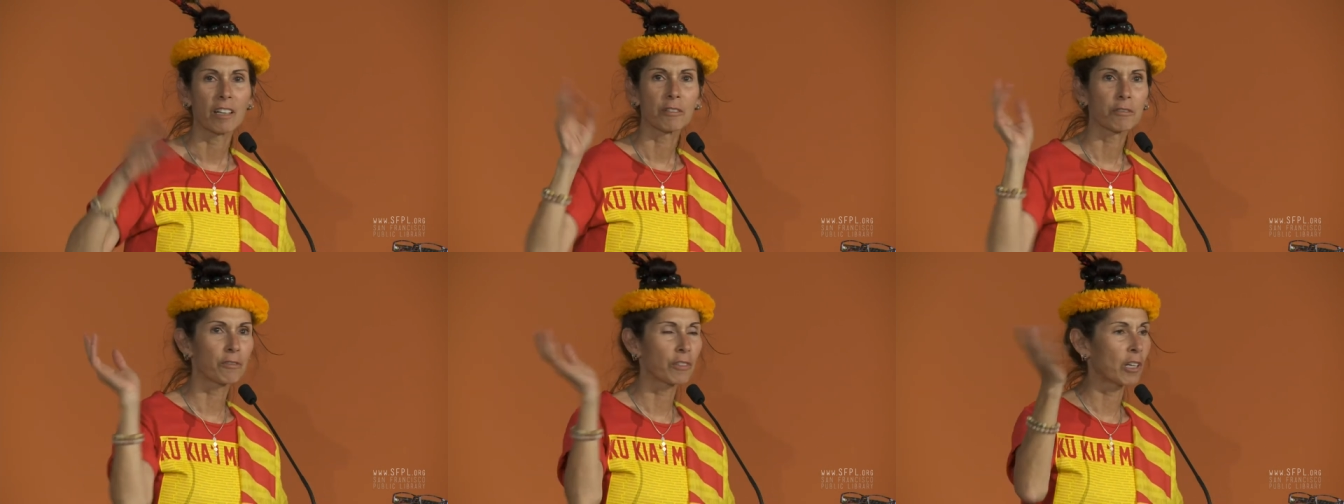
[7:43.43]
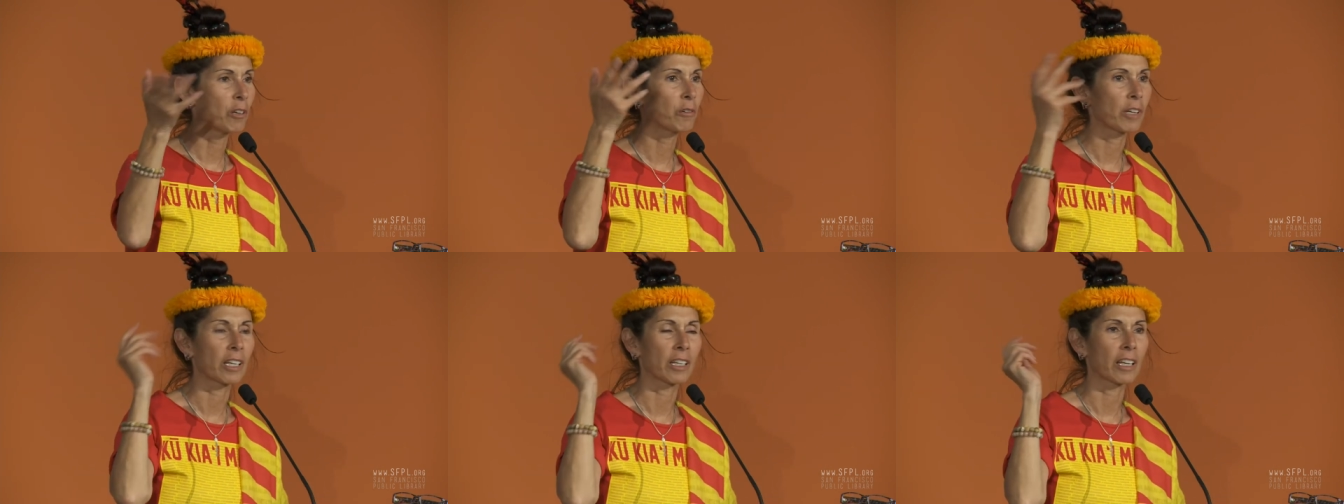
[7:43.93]

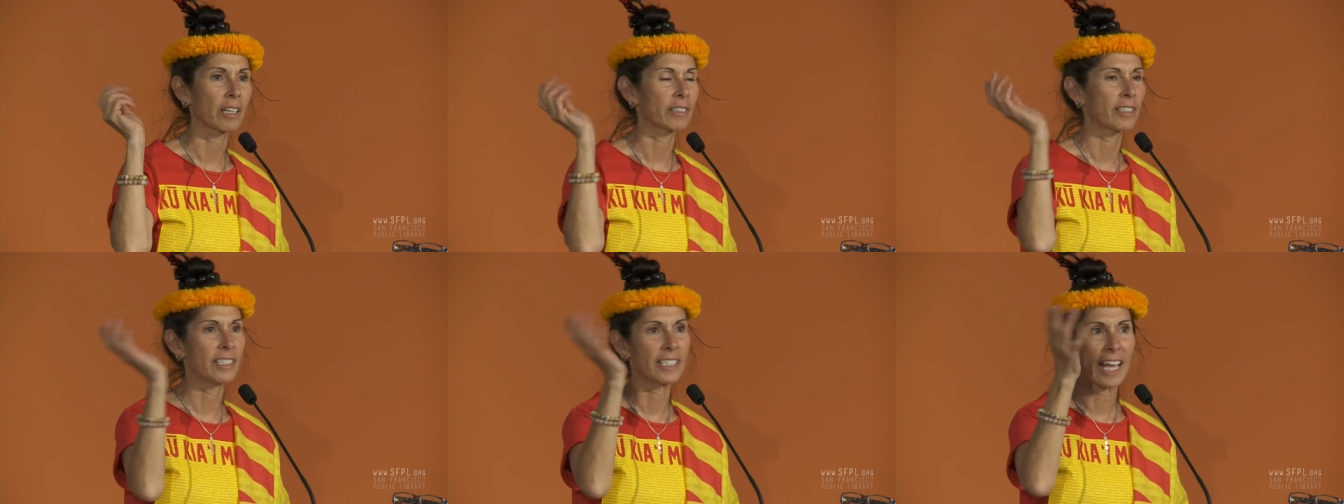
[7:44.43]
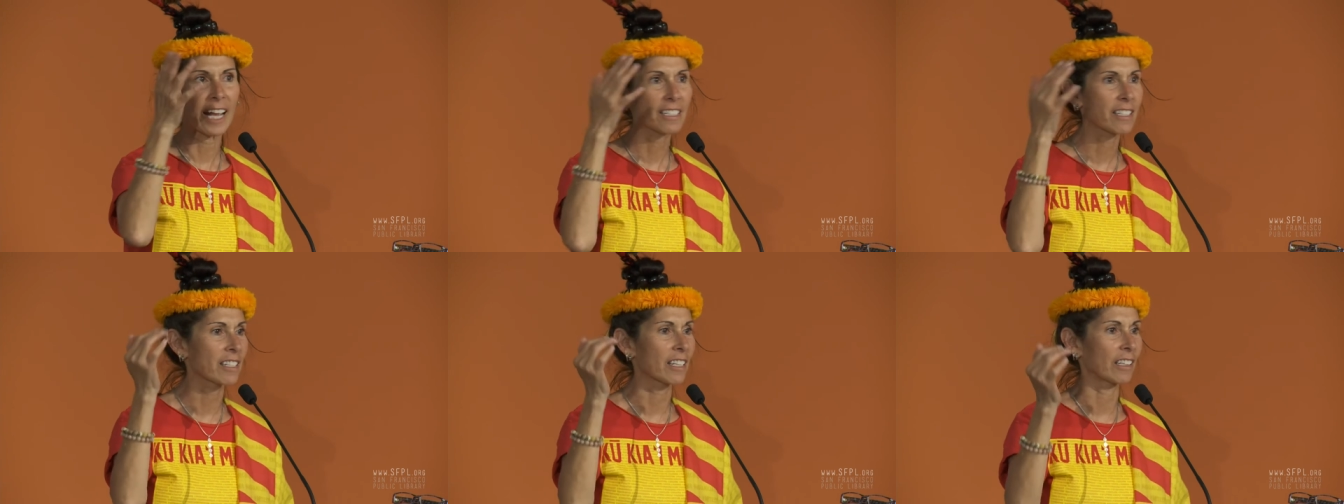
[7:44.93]
flowing and
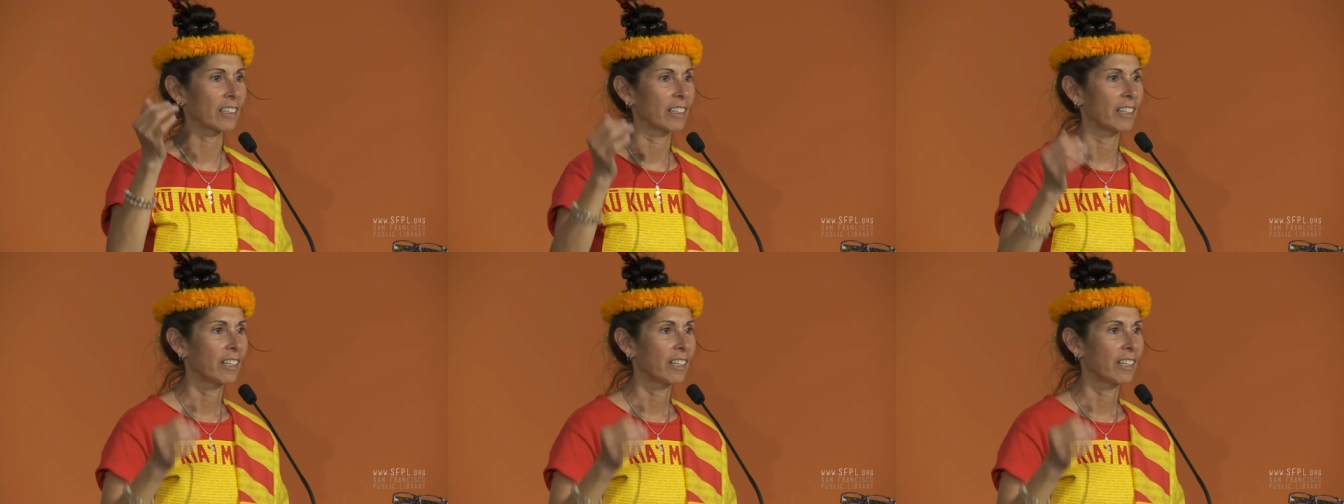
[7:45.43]
dancing